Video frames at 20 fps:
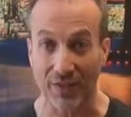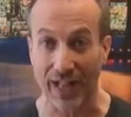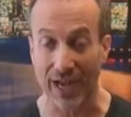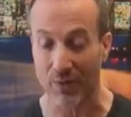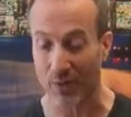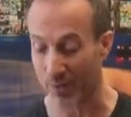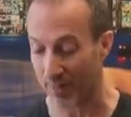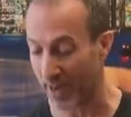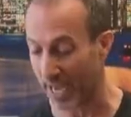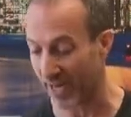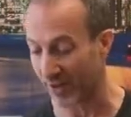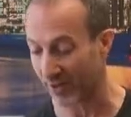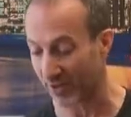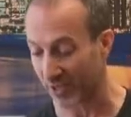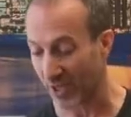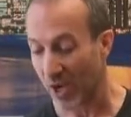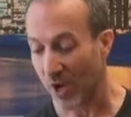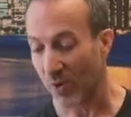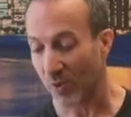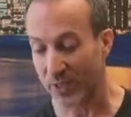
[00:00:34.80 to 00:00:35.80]
flower
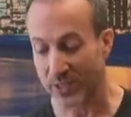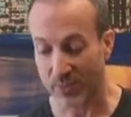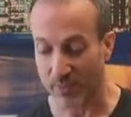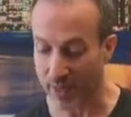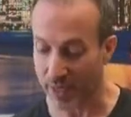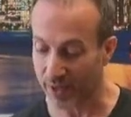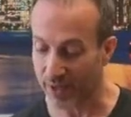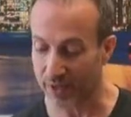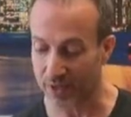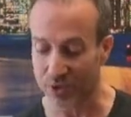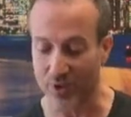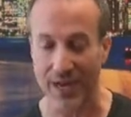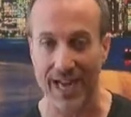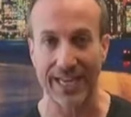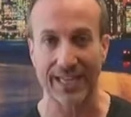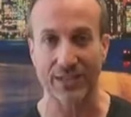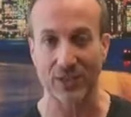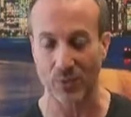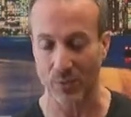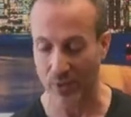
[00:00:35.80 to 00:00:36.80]
petals, which bearded
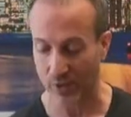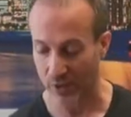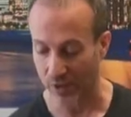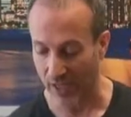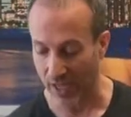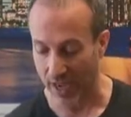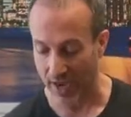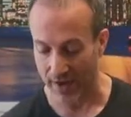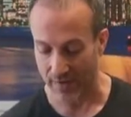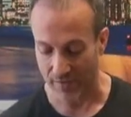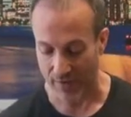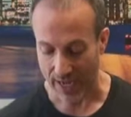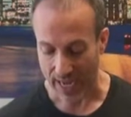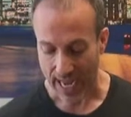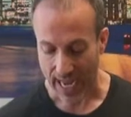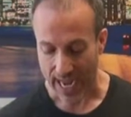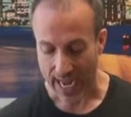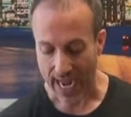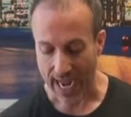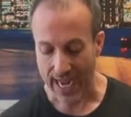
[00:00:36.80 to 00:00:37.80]
dragons will love.
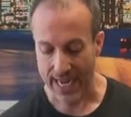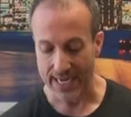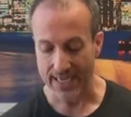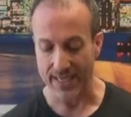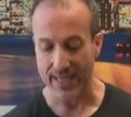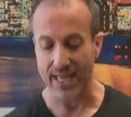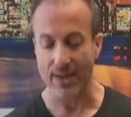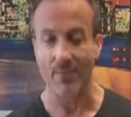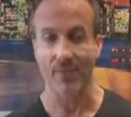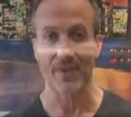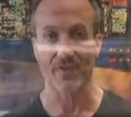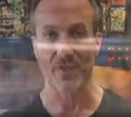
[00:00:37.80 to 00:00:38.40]
And then